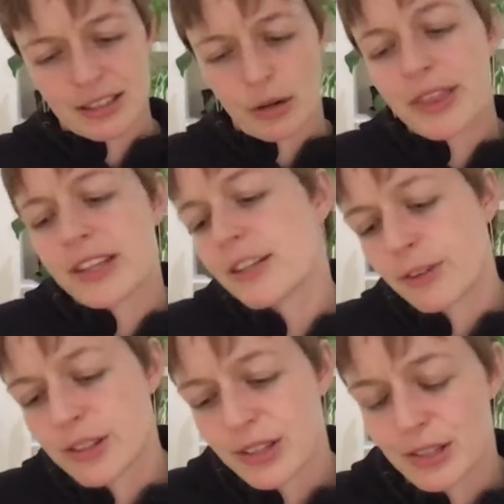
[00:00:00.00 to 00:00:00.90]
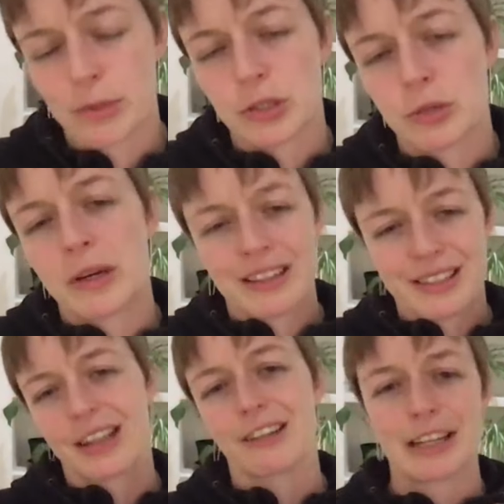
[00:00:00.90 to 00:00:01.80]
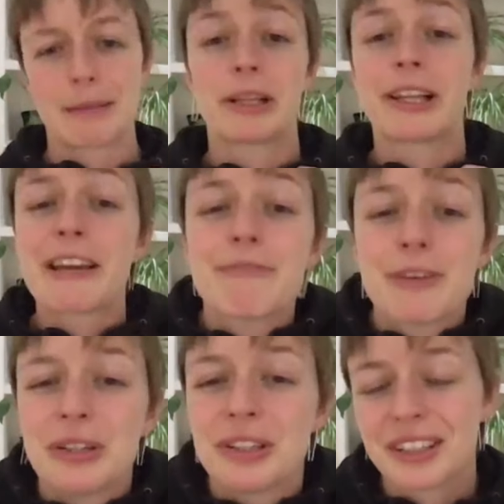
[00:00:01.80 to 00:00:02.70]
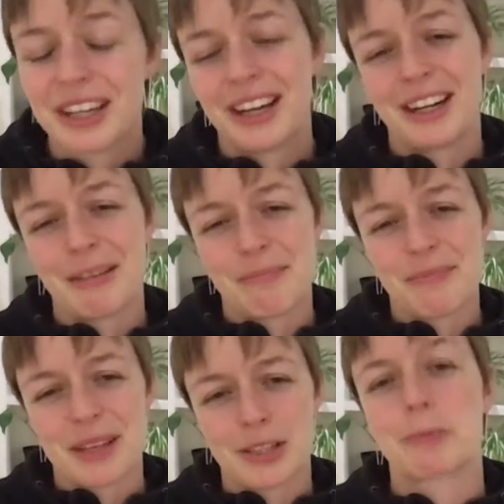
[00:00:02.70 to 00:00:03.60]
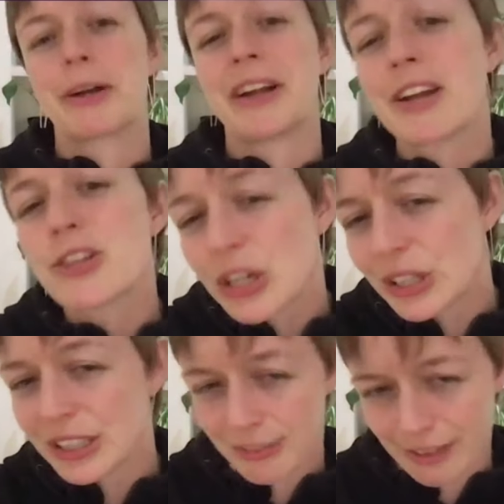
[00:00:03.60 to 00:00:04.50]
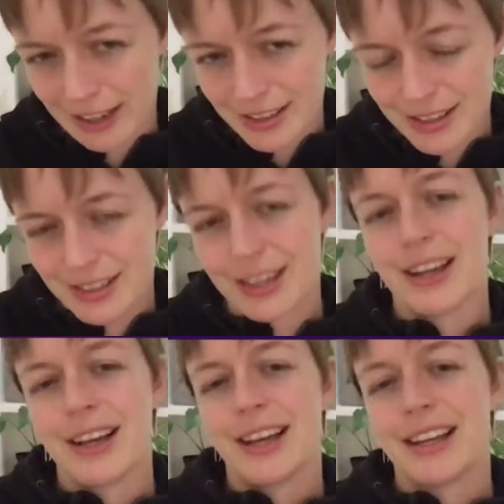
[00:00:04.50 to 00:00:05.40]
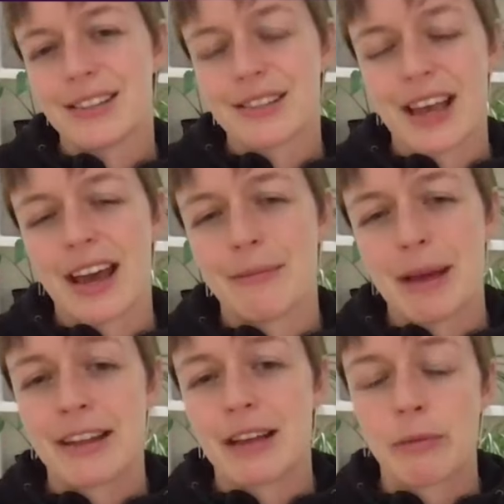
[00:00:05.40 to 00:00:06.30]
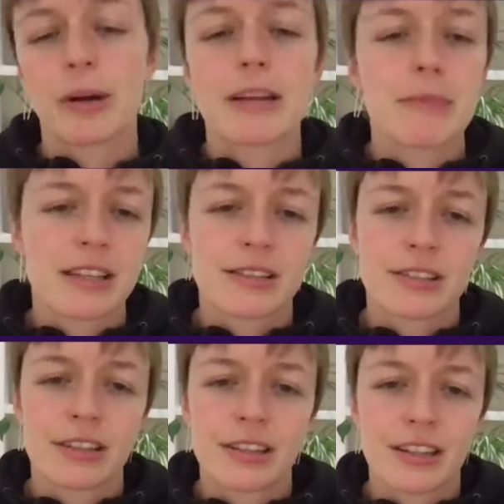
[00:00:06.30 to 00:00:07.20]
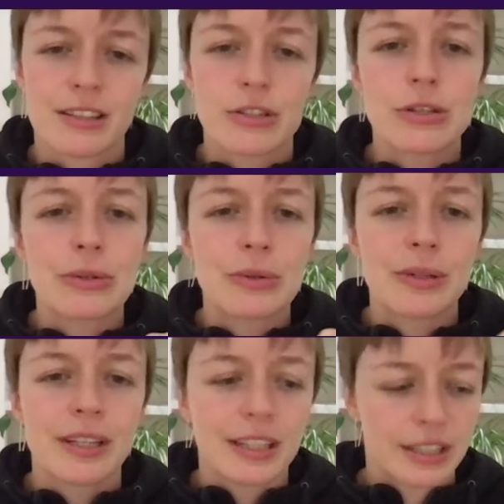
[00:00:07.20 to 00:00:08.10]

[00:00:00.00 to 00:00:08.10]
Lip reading: what the difference is between these kind of like playful experiential events is, and what it means to do,